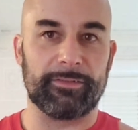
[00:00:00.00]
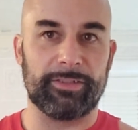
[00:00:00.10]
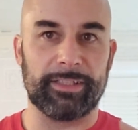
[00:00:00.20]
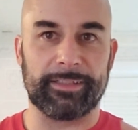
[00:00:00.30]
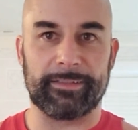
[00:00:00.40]

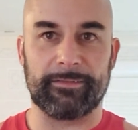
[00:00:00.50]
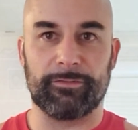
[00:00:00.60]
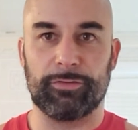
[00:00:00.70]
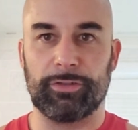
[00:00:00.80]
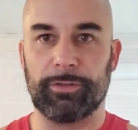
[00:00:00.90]
just
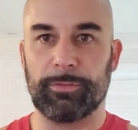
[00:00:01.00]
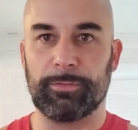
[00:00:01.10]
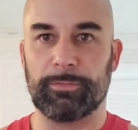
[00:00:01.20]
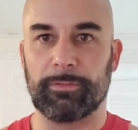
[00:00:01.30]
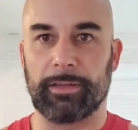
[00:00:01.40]

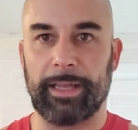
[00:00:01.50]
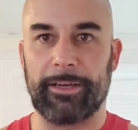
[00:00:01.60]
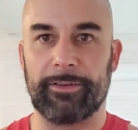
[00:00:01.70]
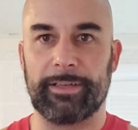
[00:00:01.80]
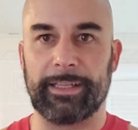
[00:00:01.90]
do
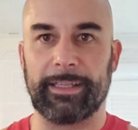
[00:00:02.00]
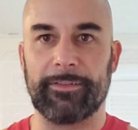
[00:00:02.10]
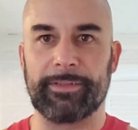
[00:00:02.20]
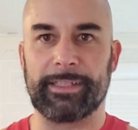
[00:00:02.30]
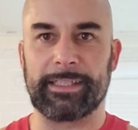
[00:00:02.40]
lighter
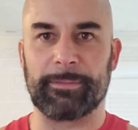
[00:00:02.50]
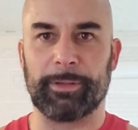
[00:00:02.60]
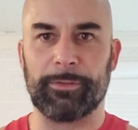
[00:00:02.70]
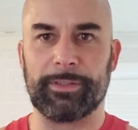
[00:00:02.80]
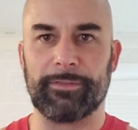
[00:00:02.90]
deadlifts
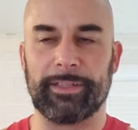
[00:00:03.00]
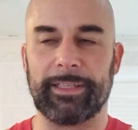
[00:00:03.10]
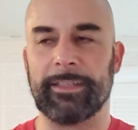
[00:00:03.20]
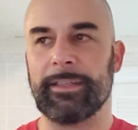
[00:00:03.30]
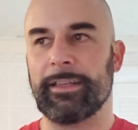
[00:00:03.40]
explosively,